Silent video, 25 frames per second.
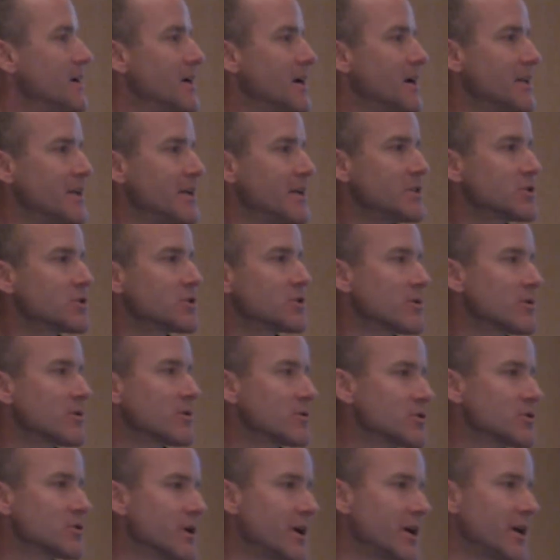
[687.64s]
an
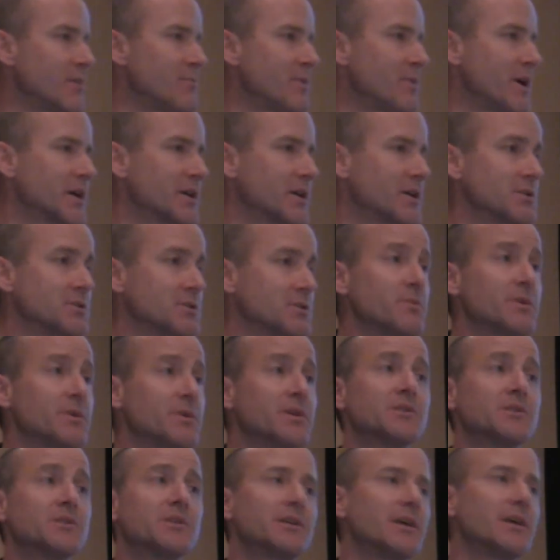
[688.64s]
internal training mechanism,
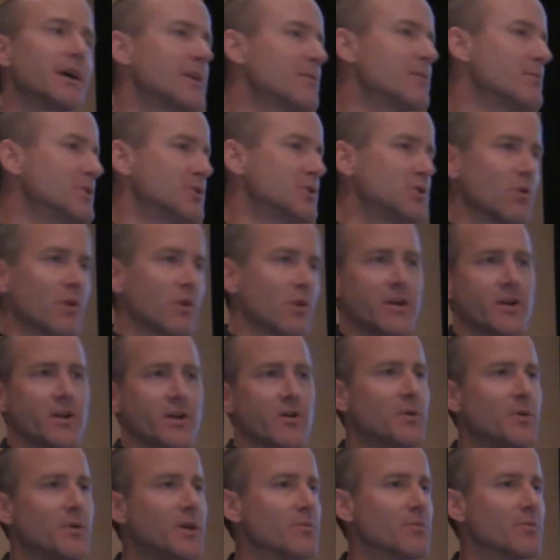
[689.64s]
because again, a majority of
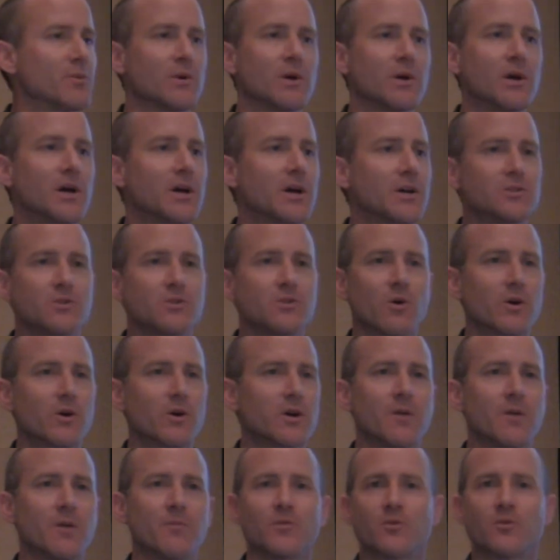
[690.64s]
your people don't
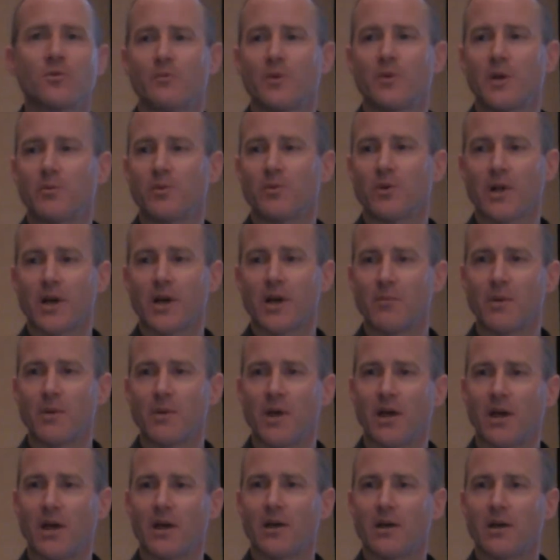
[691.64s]
come through people like
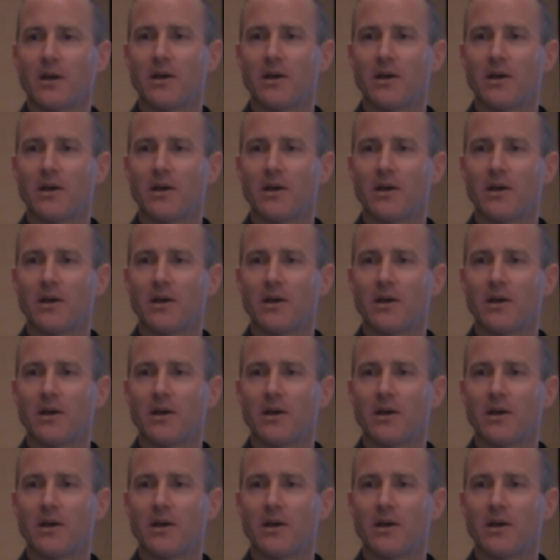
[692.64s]
me.